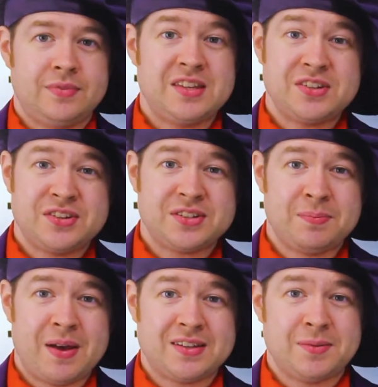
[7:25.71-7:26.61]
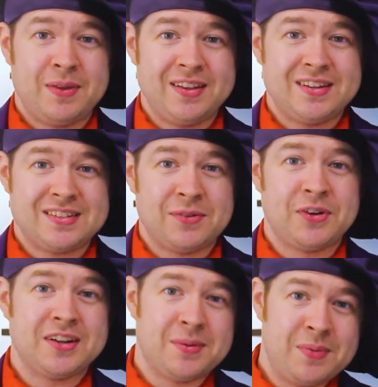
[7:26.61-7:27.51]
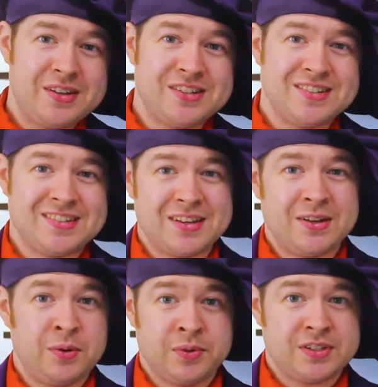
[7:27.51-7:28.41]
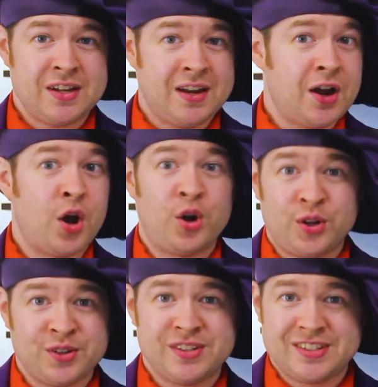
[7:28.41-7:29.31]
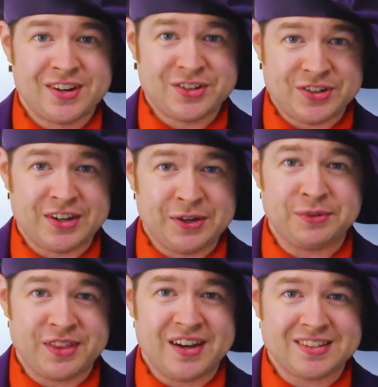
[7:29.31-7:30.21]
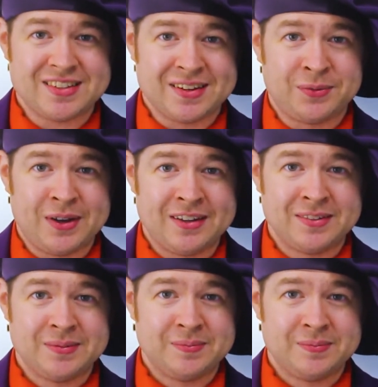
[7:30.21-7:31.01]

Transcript: These are just some possibilities I wanted to mention so you know it's not all Star Trek over the next little while.